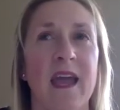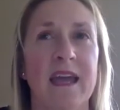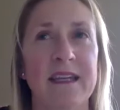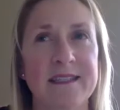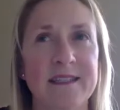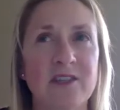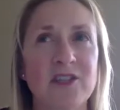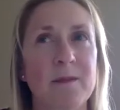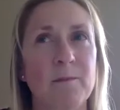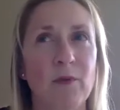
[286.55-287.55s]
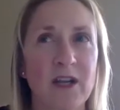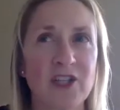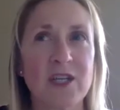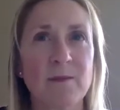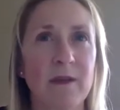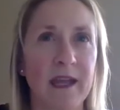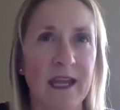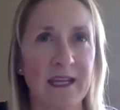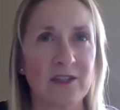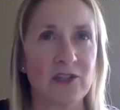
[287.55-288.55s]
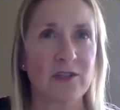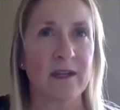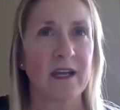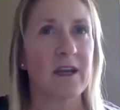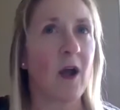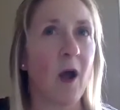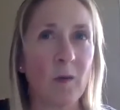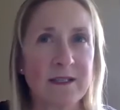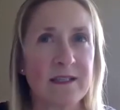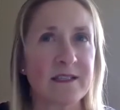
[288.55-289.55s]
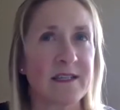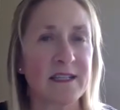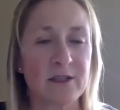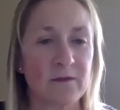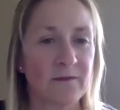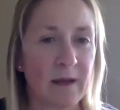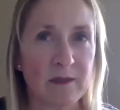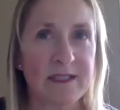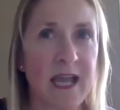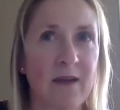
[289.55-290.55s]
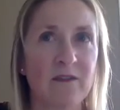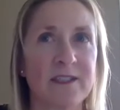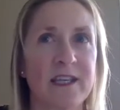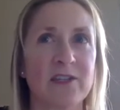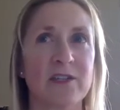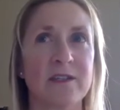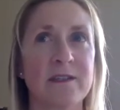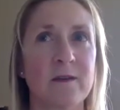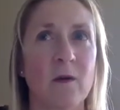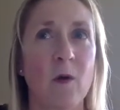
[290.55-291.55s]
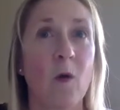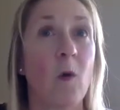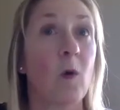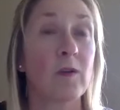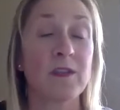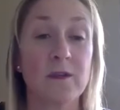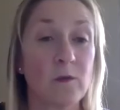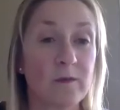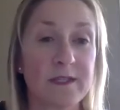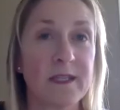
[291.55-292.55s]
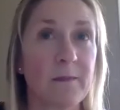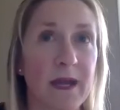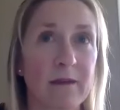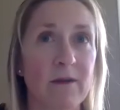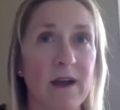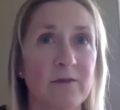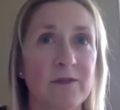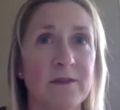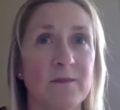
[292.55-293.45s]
And at such an impressionable age, and always listening to their families' conversations, or the news in the background,